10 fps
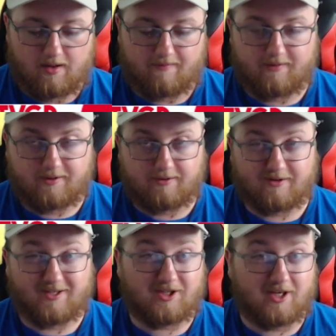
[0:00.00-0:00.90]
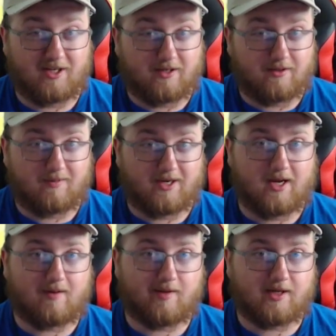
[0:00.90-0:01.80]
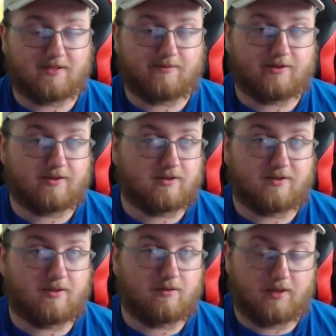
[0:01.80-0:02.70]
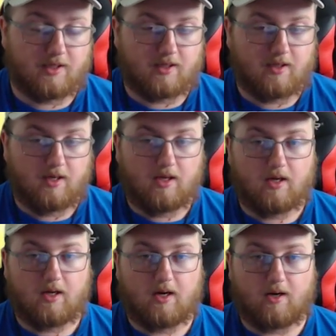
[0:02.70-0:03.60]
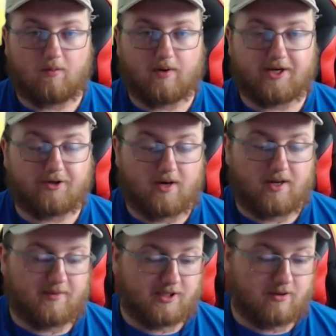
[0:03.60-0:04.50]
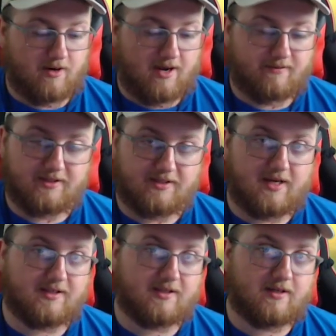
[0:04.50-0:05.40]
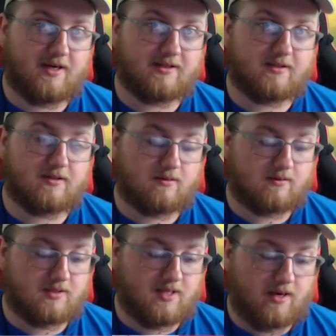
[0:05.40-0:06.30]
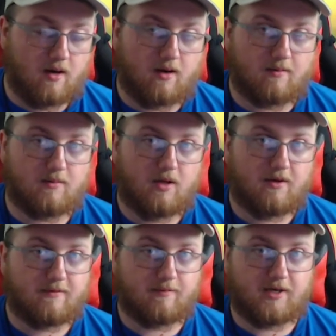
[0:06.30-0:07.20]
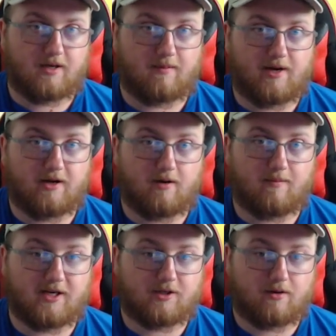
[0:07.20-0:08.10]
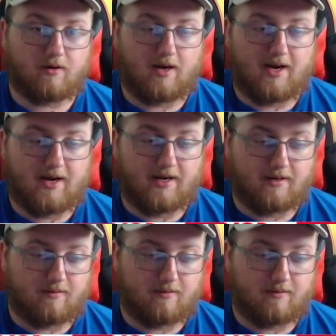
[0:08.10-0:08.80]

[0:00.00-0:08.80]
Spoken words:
feel like there's an agenda to my gaming as opposed to just doing it. When I try to make sure I have these days and nights set up for me to come out here and make sure I